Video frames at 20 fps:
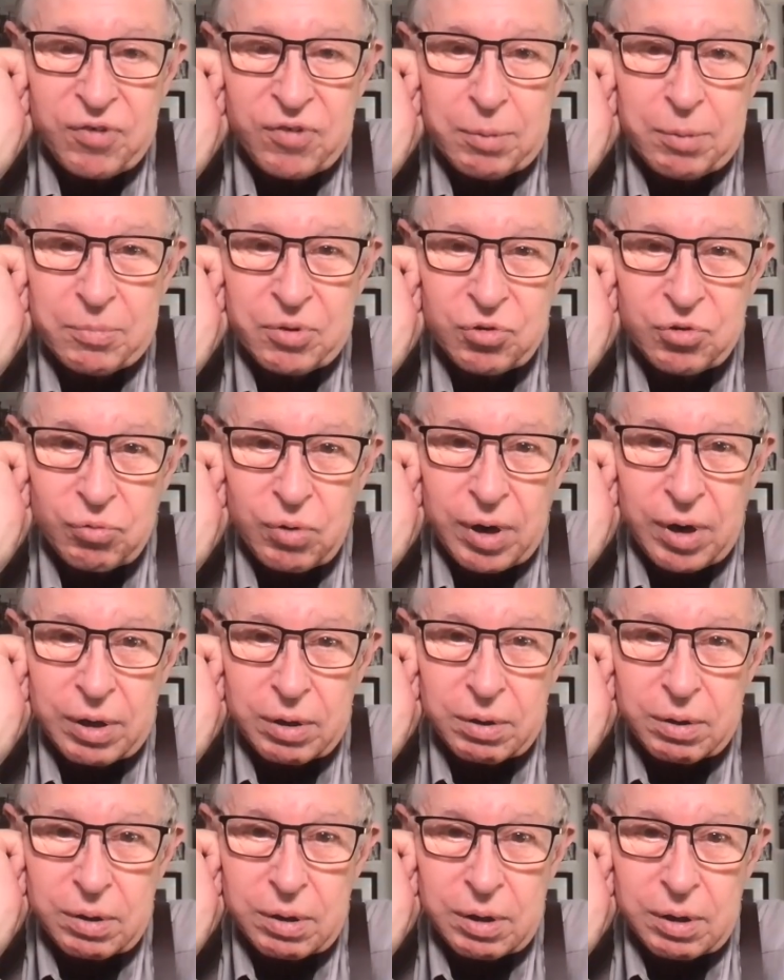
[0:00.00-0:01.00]
famous
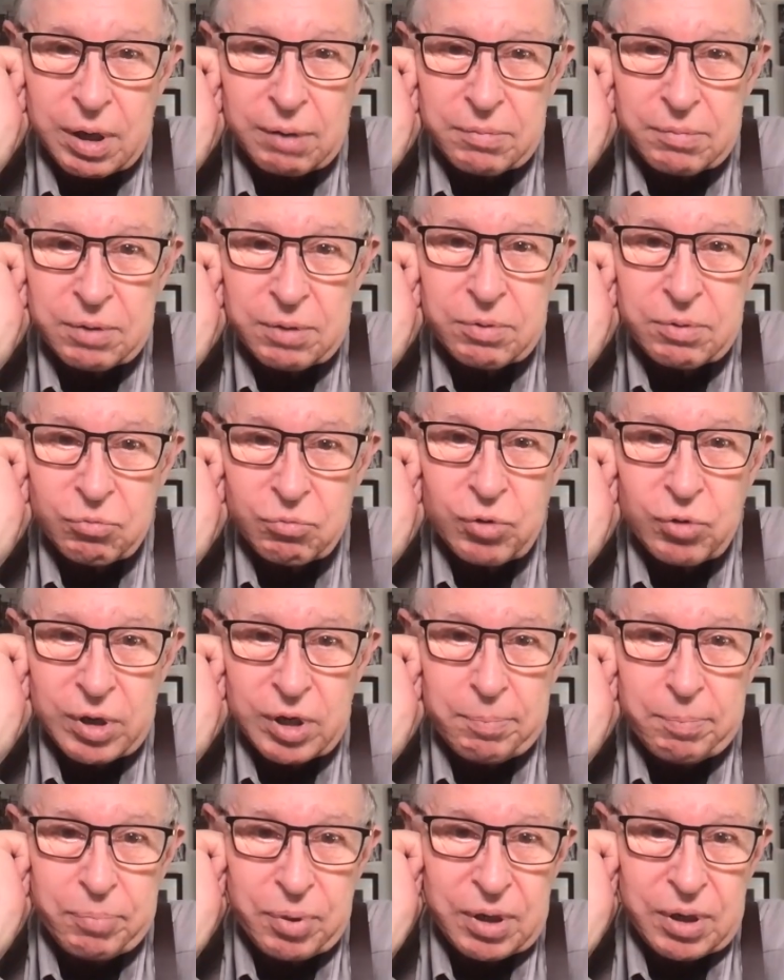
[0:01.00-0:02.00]
writer and a
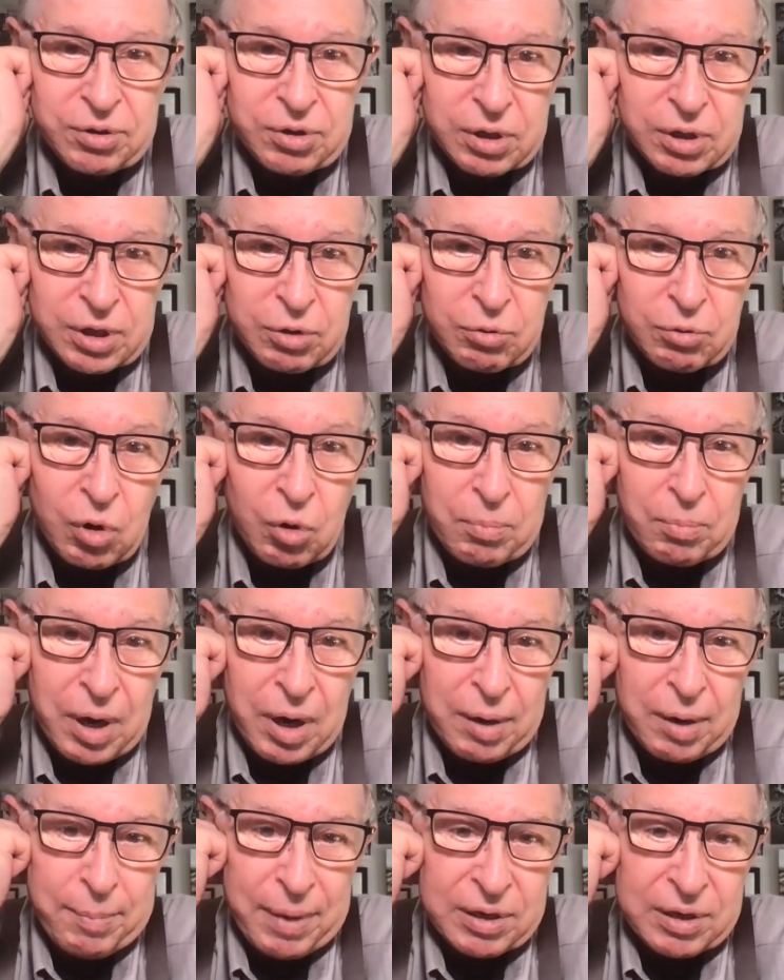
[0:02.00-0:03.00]
really big deal, he wrote
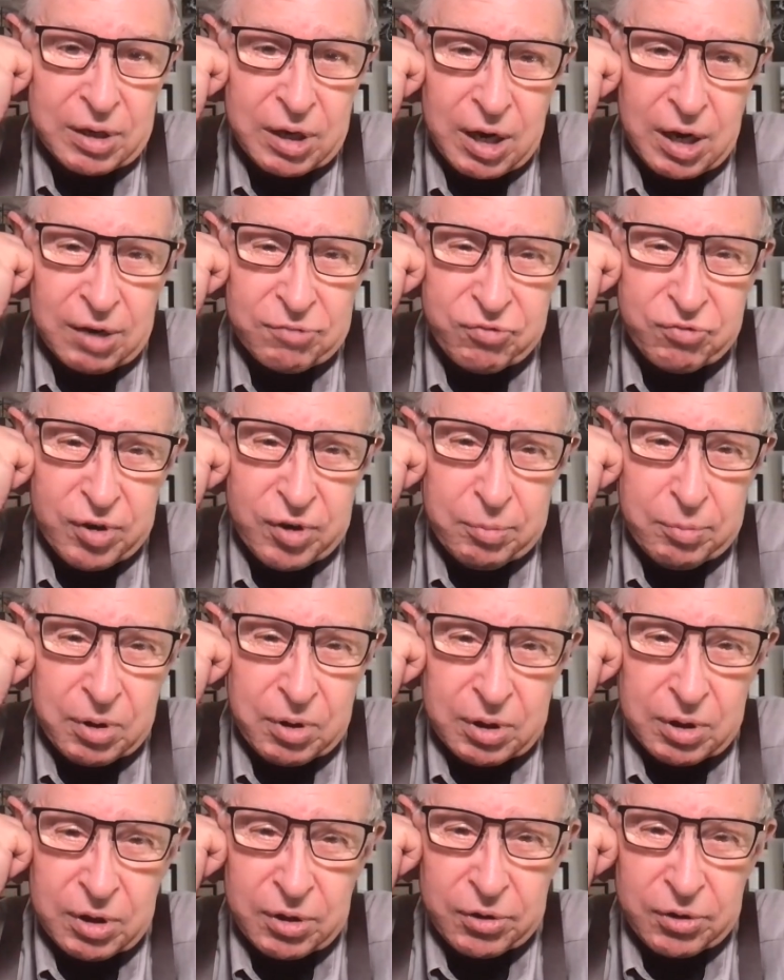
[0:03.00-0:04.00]
My Man Godfrey,
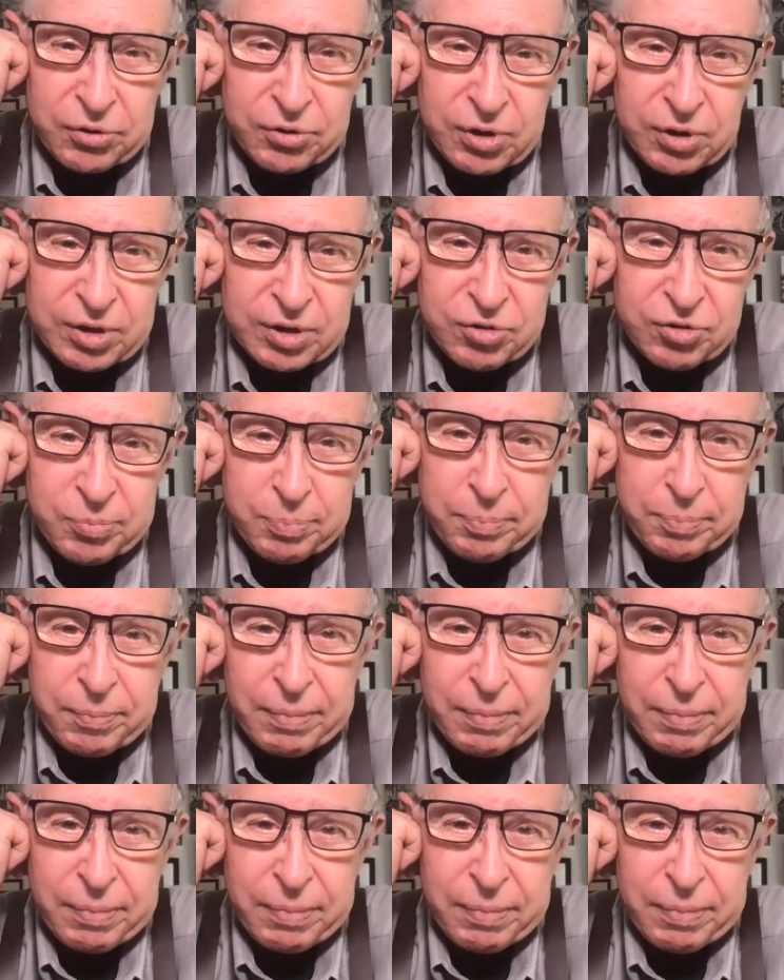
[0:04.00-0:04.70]
among other things.